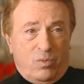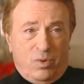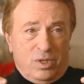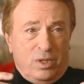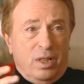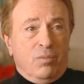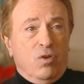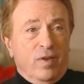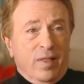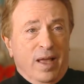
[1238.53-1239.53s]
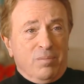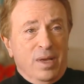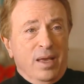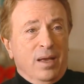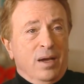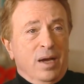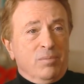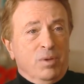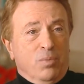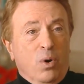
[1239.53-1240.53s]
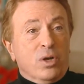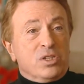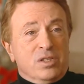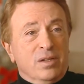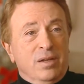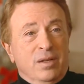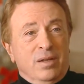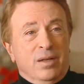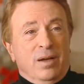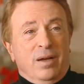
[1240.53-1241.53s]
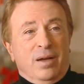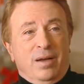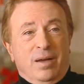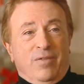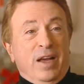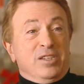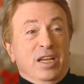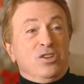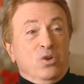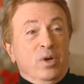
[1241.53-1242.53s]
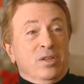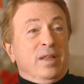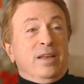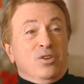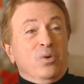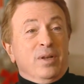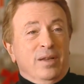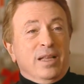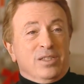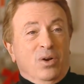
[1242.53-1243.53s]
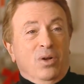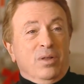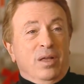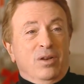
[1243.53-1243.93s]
Whereas a little movie like me, I'm the boss. If I say do it, they do it, that's all.